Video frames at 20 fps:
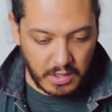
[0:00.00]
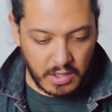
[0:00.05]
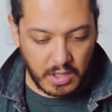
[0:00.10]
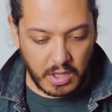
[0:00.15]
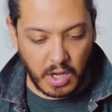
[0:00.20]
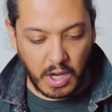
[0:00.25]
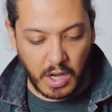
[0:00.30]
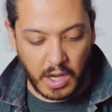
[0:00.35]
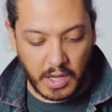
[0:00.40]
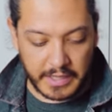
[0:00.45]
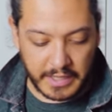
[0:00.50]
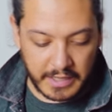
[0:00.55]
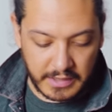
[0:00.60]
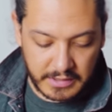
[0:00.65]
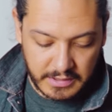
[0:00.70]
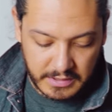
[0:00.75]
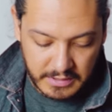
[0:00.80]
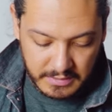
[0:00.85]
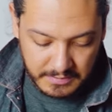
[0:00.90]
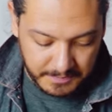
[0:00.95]
cut
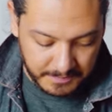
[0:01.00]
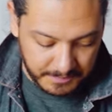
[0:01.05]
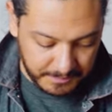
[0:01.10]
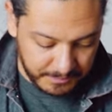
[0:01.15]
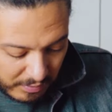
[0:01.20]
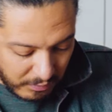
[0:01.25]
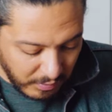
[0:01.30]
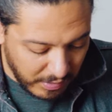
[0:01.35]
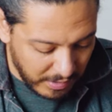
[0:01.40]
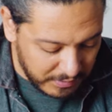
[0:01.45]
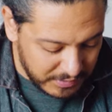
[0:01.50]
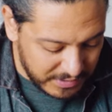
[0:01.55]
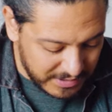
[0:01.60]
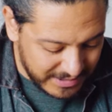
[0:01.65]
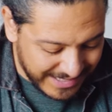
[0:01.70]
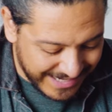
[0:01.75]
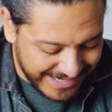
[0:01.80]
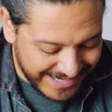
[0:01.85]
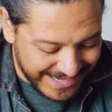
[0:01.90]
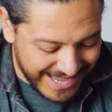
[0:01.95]
it around
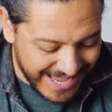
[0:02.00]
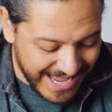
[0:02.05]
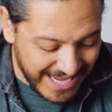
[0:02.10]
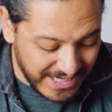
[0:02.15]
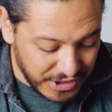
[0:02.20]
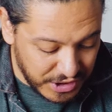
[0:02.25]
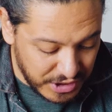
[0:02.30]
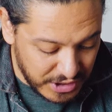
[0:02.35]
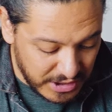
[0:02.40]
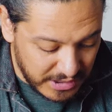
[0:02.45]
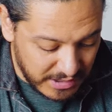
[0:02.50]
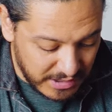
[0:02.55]
an inch.